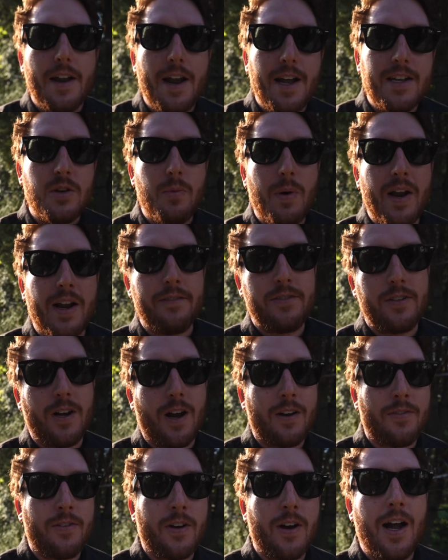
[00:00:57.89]
and as a wedding
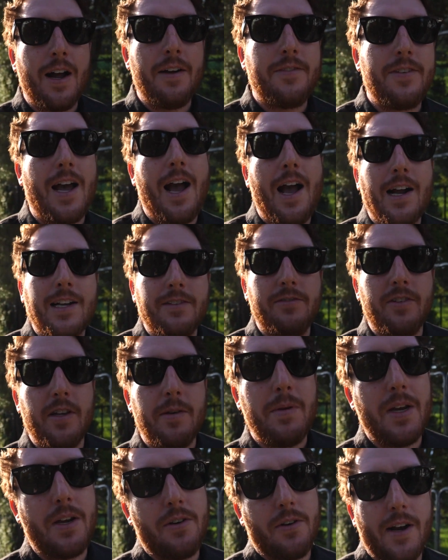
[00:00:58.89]
photographer, I have to actively
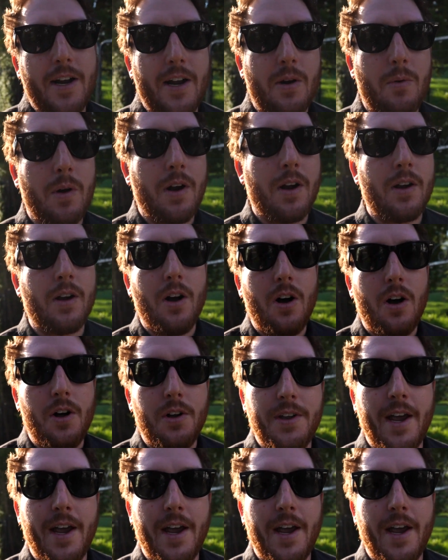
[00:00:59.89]
be creating work all